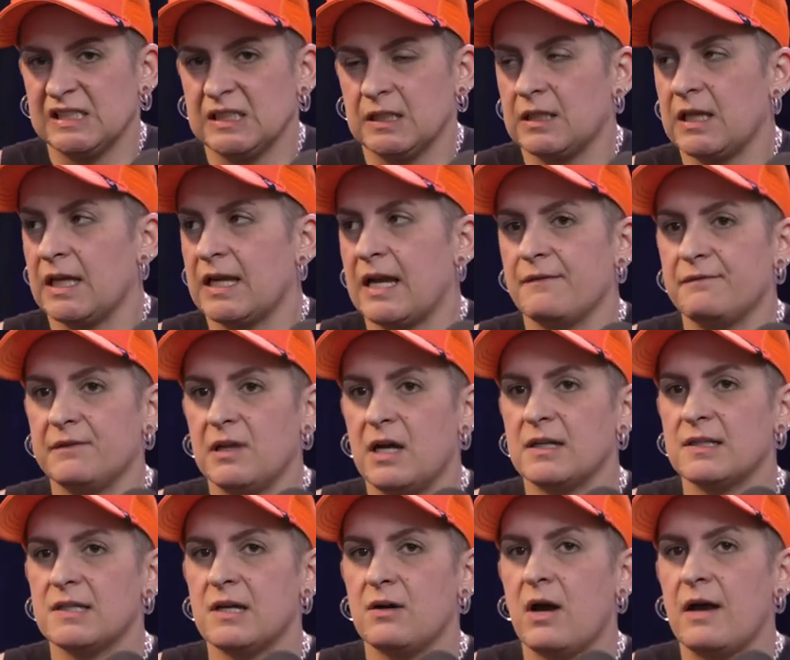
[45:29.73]
Like I've
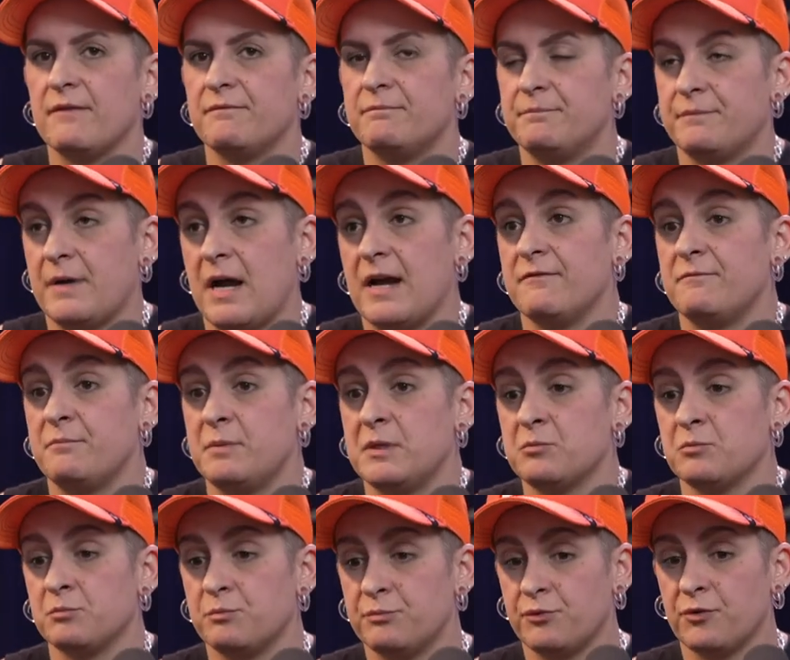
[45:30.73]
lucked out. I've been
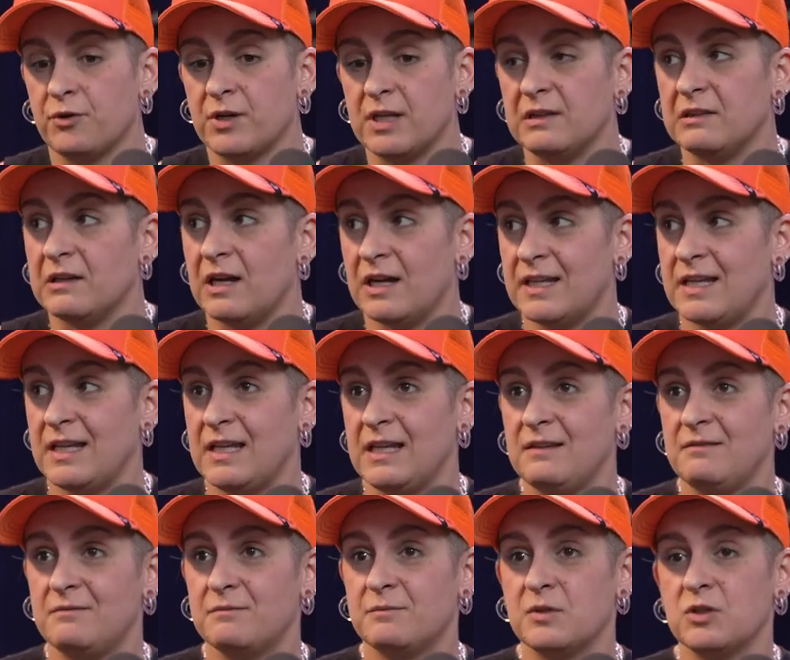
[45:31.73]
pretty
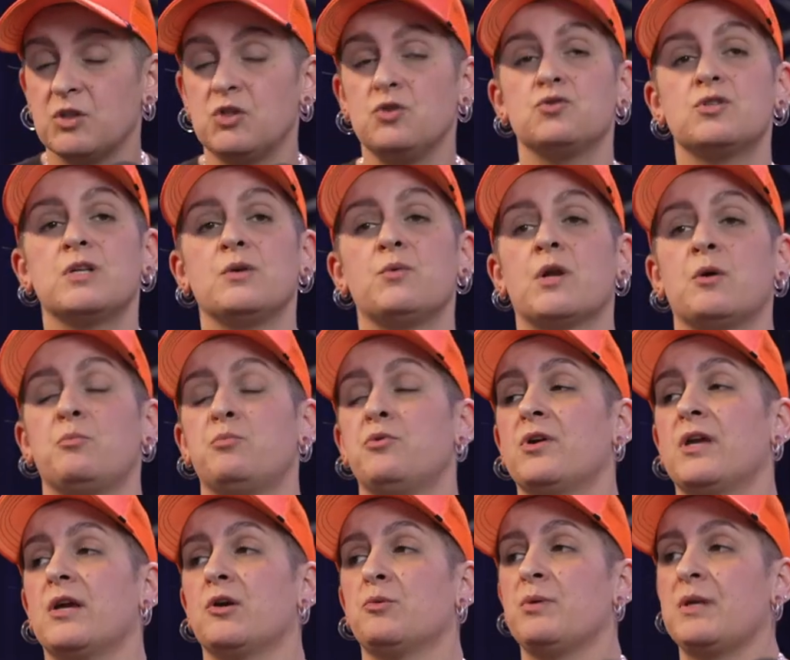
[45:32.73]
lucky. Usually when I'll
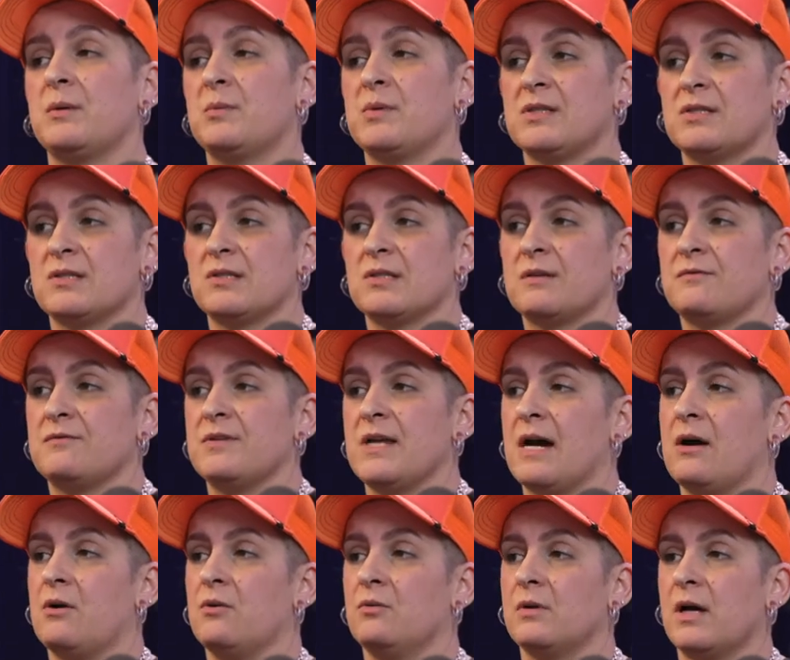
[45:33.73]
book Airbnbs and stuff
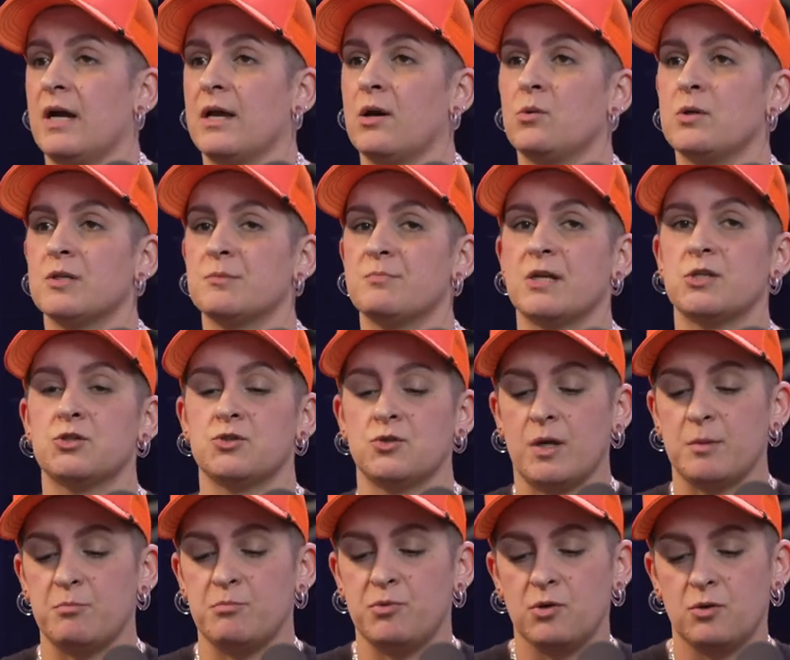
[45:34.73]
now, I always make sure
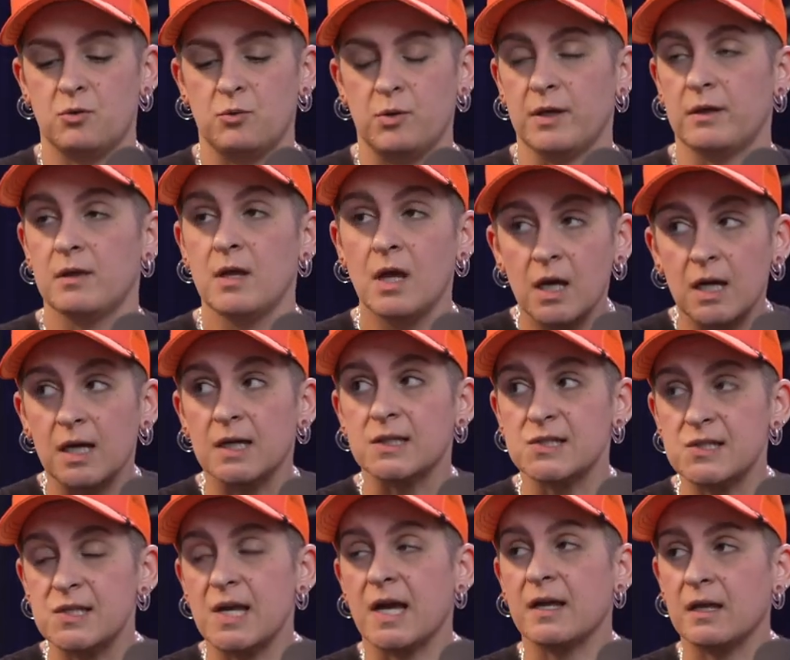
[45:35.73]
I book with a
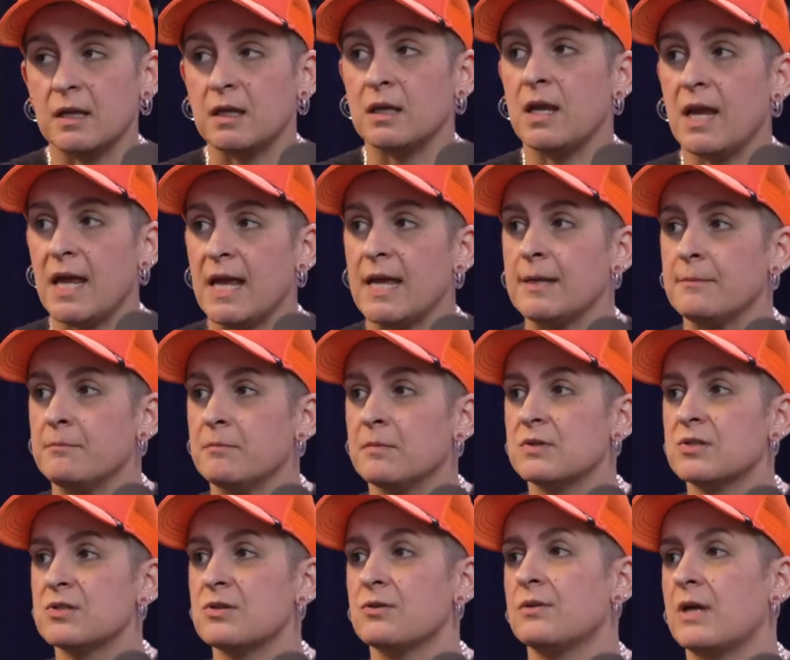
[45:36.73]
second name
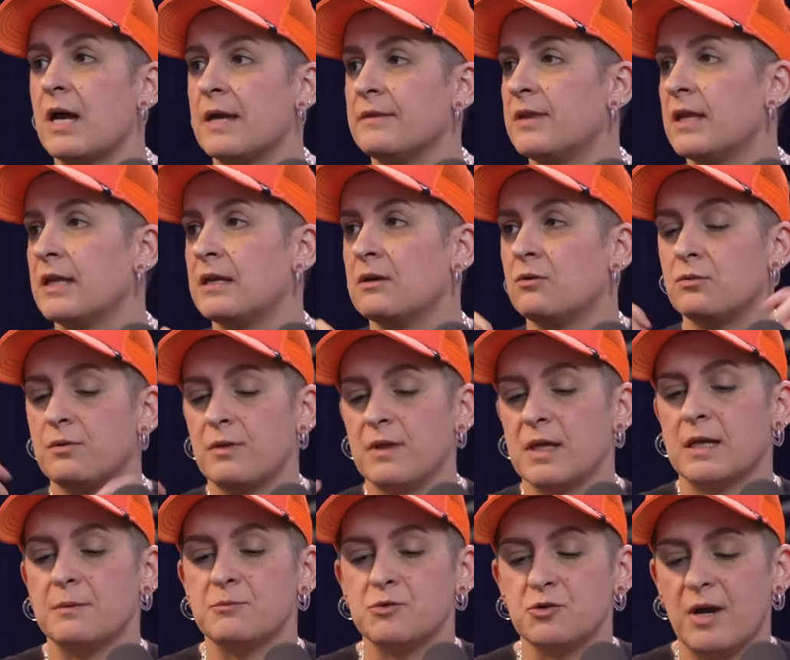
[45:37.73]
so they don't
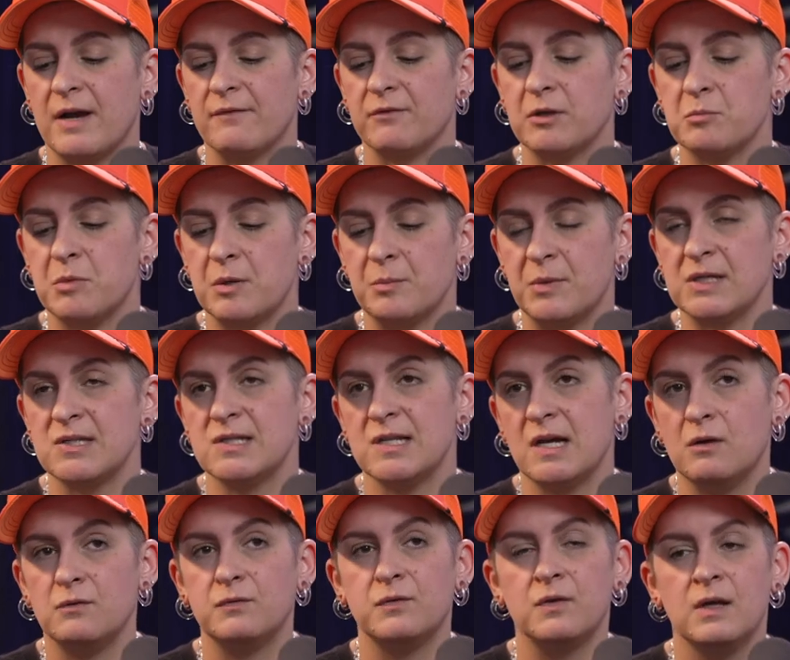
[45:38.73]
think I'm traveling by
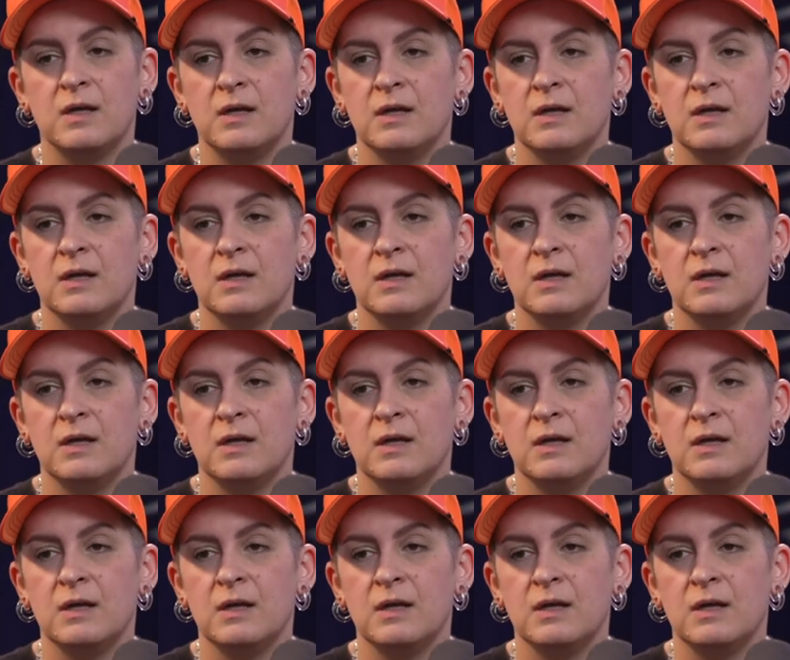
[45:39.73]
myself.